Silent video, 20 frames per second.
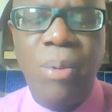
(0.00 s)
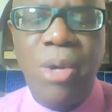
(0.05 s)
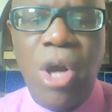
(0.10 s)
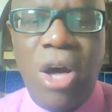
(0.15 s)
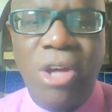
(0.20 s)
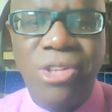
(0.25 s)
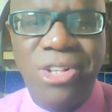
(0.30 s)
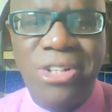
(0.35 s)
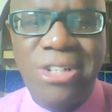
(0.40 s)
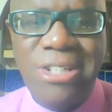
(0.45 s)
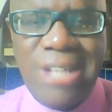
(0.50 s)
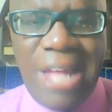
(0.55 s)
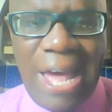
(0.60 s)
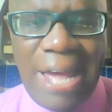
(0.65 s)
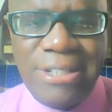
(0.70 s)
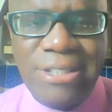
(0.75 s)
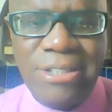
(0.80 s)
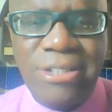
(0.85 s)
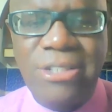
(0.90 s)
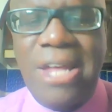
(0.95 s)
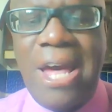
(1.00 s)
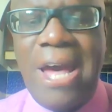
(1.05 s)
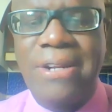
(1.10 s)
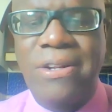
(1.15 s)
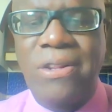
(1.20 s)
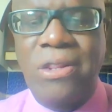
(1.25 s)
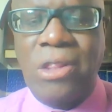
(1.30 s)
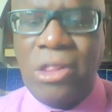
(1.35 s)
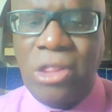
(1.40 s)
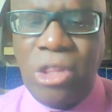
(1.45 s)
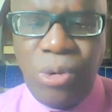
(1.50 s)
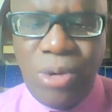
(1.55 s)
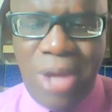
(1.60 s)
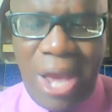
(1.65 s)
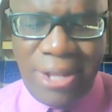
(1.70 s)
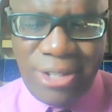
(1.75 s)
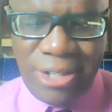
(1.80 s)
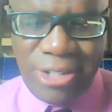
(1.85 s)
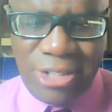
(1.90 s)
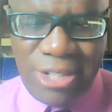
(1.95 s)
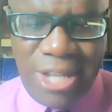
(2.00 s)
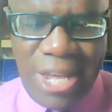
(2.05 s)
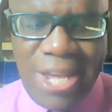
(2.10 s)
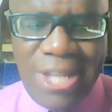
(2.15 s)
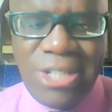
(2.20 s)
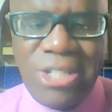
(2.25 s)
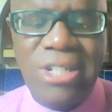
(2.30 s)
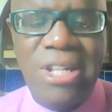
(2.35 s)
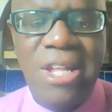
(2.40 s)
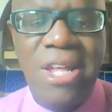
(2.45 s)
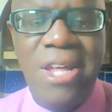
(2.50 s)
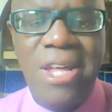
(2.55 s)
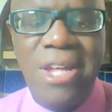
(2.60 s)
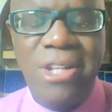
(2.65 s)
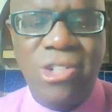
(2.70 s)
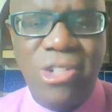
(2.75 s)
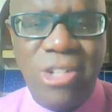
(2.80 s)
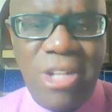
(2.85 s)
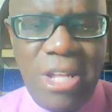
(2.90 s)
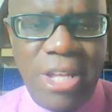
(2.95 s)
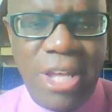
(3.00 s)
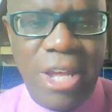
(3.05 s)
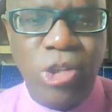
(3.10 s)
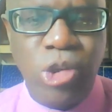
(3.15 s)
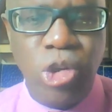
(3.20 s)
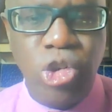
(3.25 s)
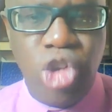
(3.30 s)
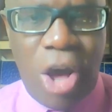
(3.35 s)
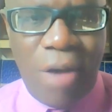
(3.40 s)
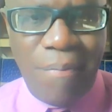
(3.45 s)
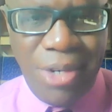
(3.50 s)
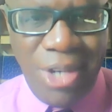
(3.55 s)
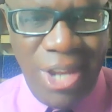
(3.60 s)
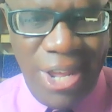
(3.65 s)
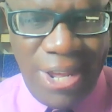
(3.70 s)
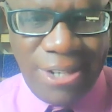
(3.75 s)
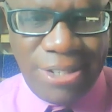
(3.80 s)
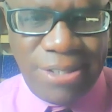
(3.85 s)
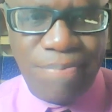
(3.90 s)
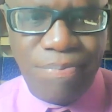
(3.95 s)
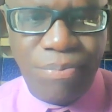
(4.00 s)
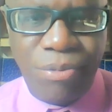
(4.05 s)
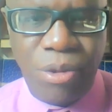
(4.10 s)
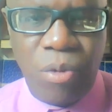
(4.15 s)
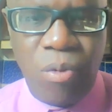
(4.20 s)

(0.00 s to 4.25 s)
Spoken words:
we understand that the United States is seeking to dominate,